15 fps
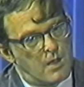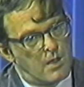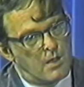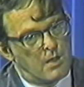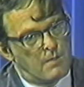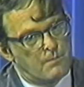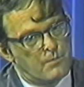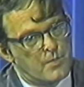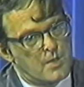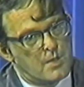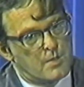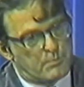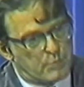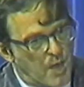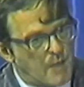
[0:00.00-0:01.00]
The
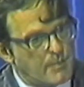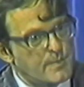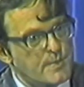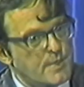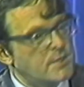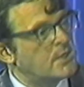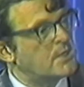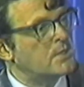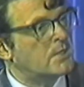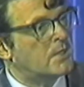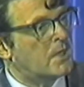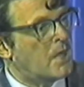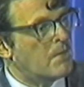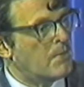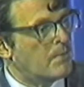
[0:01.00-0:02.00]
problem is
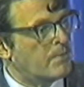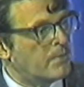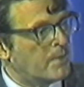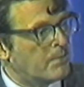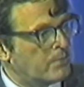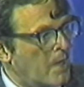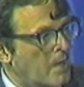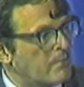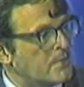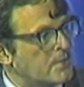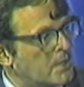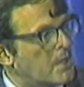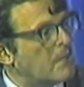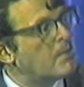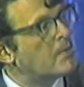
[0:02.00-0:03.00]
to come up
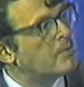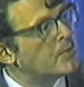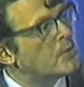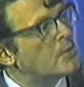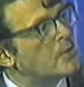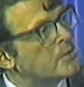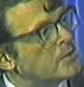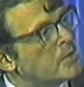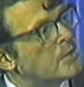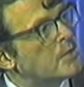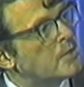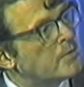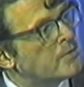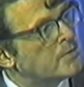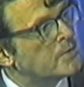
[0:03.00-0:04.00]
with
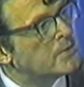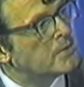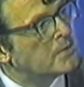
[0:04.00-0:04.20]
alternatives,